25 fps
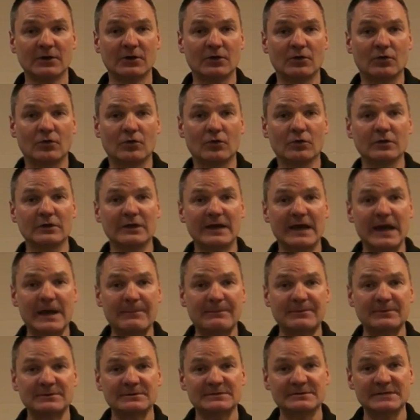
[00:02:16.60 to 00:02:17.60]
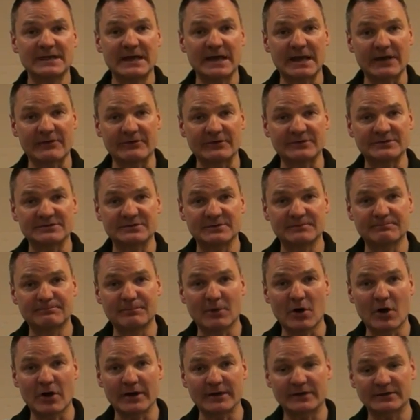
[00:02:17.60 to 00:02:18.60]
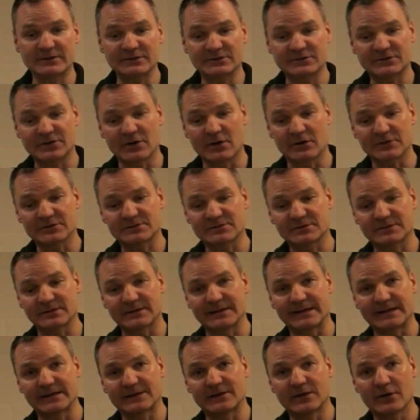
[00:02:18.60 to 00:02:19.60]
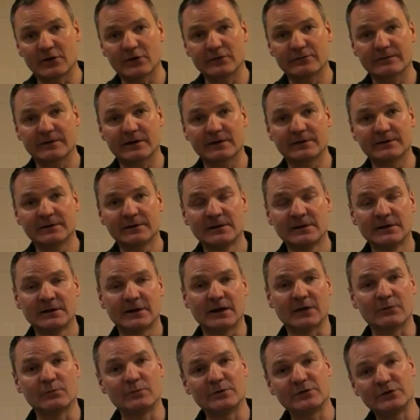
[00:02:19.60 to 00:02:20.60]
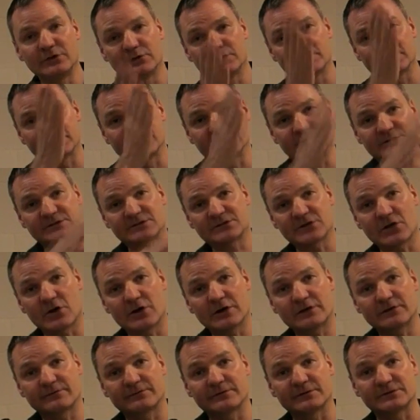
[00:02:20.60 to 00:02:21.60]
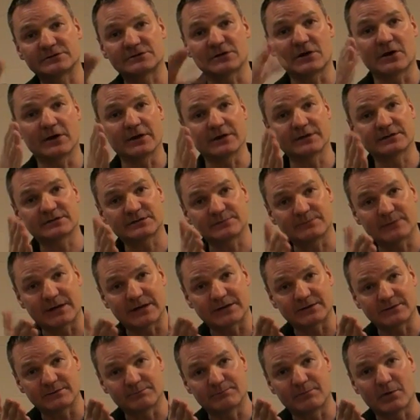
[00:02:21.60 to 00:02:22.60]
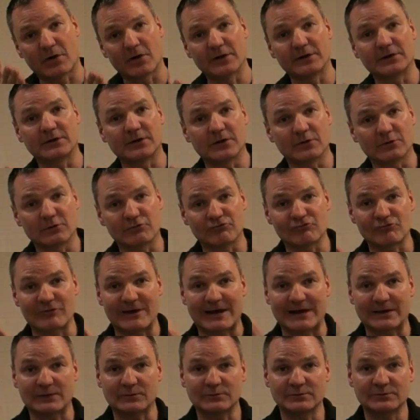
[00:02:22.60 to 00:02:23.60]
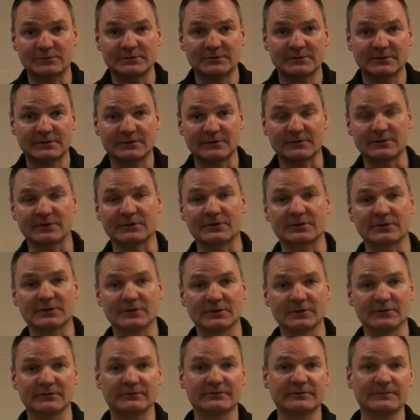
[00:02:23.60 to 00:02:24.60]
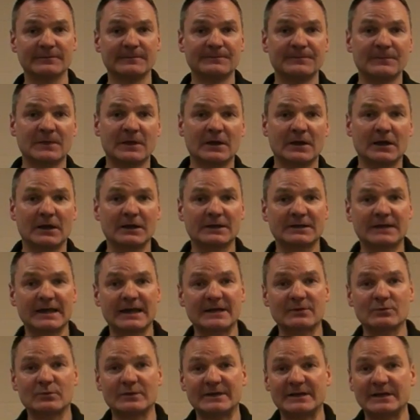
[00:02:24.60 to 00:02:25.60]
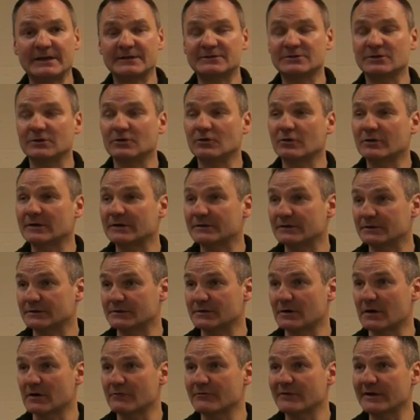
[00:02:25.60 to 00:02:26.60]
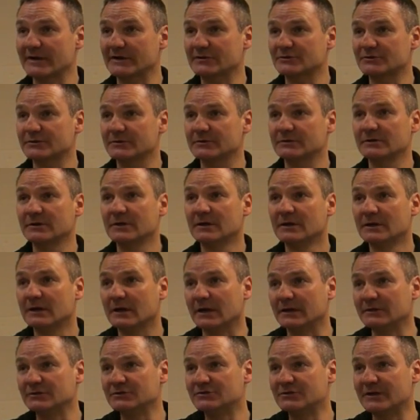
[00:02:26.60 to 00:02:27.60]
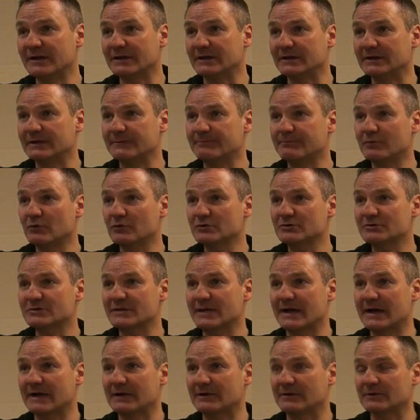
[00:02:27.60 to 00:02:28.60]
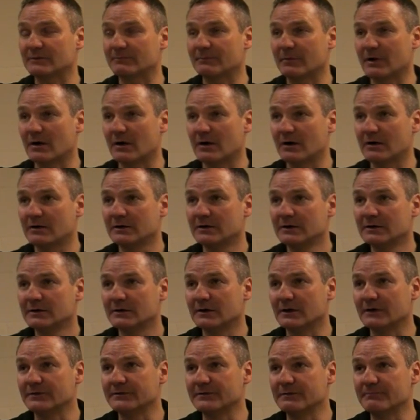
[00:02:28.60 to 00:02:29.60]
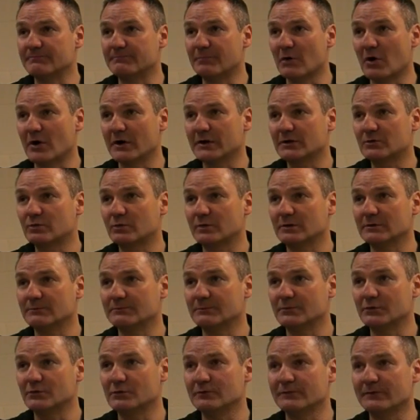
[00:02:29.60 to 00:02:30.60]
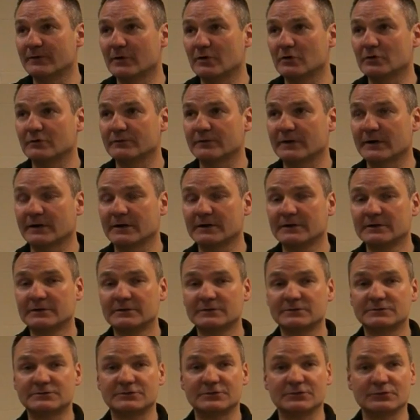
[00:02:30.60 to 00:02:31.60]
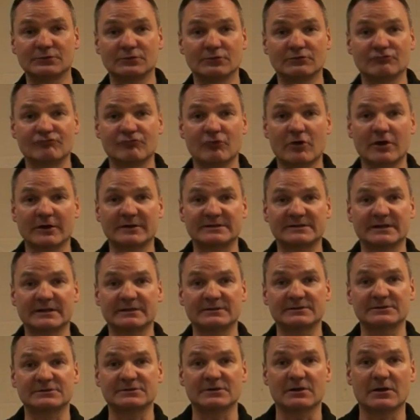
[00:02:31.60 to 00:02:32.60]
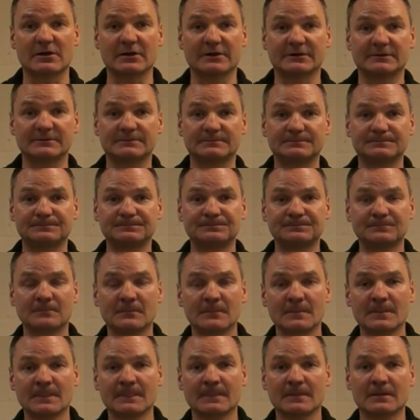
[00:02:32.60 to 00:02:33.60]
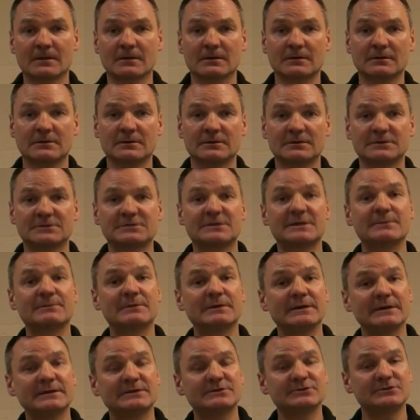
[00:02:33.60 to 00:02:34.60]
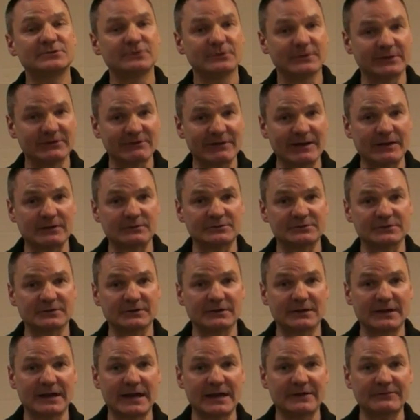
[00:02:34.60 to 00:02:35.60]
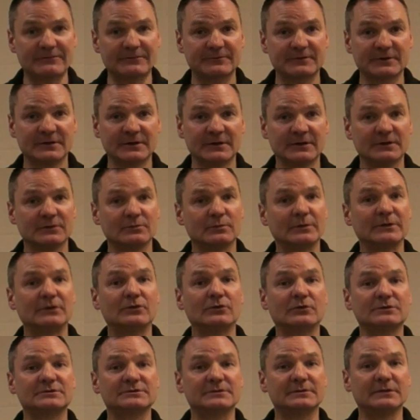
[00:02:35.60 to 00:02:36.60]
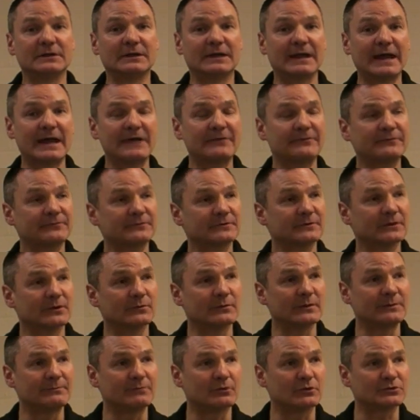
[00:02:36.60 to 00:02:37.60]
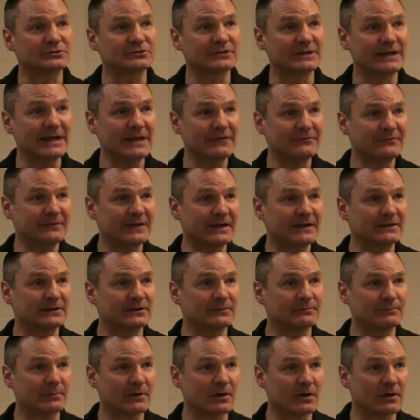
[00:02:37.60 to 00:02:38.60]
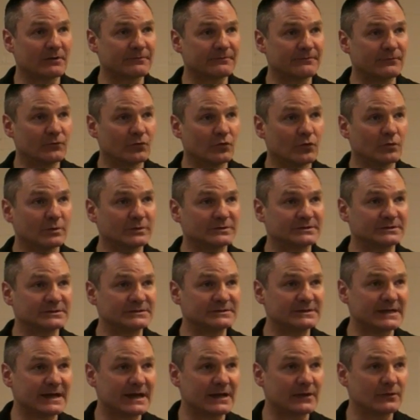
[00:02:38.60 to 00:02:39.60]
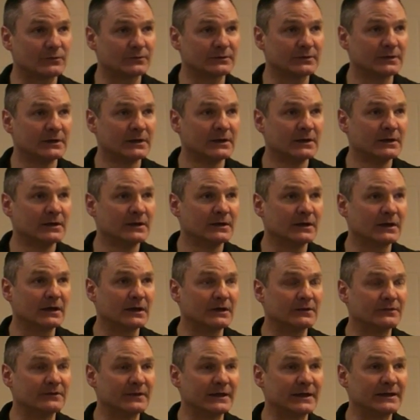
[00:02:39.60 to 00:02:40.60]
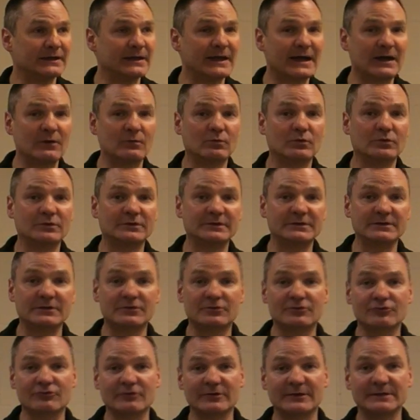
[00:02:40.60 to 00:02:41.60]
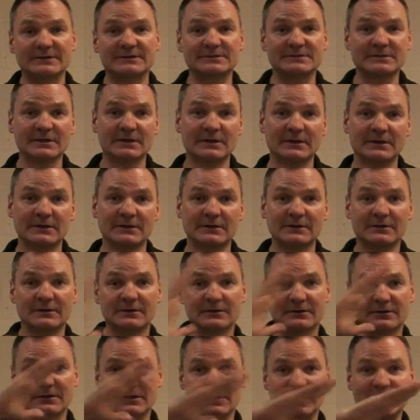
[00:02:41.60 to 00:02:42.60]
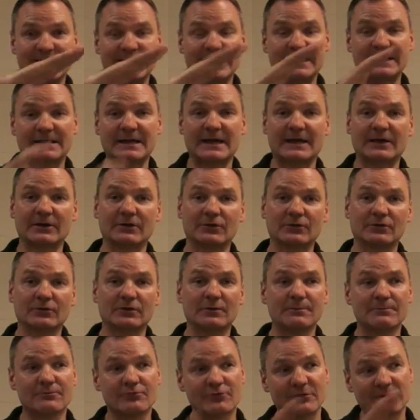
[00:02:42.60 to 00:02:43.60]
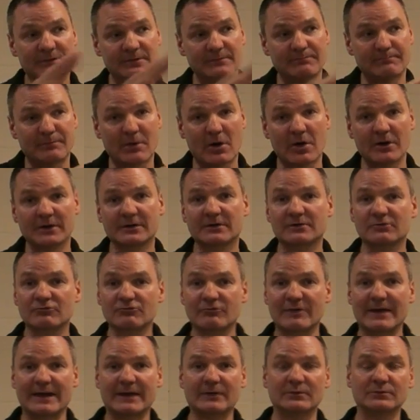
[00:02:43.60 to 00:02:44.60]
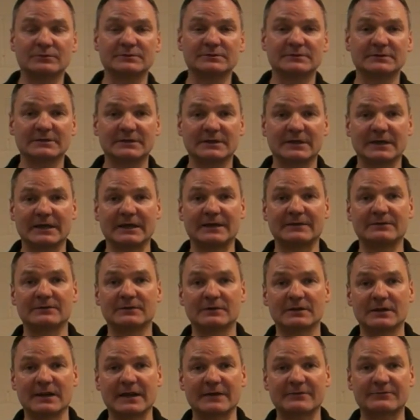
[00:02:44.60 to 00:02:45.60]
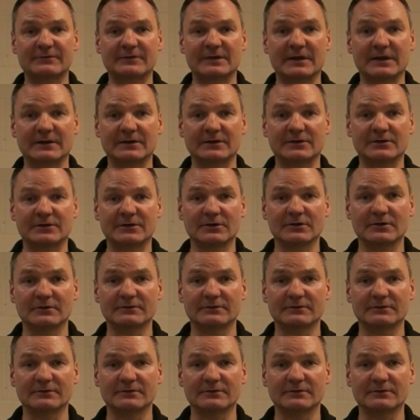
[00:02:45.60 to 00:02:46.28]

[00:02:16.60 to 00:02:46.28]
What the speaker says: All that happens there is the bike starts to lean over, and we're using the side of the tyre to make the bike go around the curve. Again, we need to look in the direction and gently push the handlebar, and the bike will move over to the right hand side. Similarly, to do it round to the left, we'd look to the left and we push the left handlebar forward and down, and then that would increase the lean angle and bring the bike around in the left hand curve.